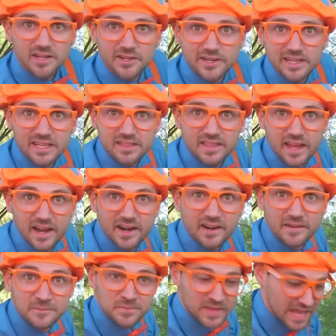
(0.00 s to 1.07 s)
underneath there
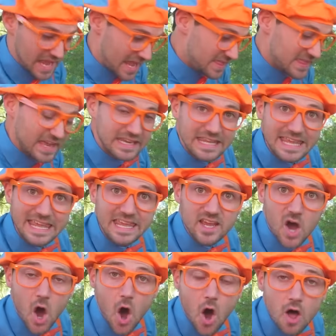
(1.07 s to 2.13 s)
and then eat
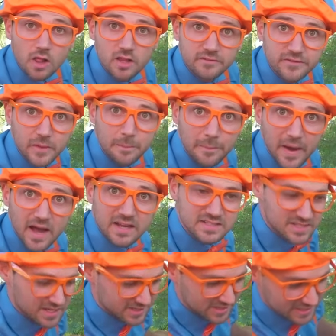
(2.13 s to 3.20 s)
all of the
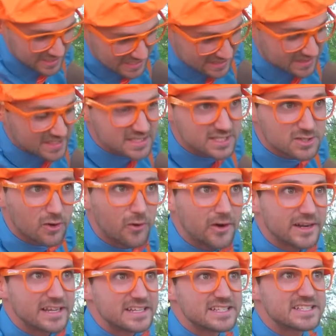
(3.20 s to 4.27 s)
bugs underneath this
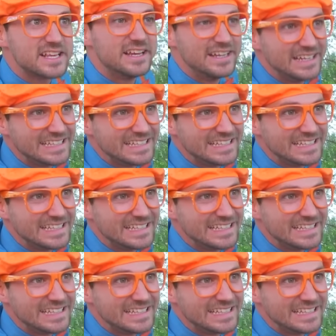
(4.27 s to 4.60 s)
tortoise.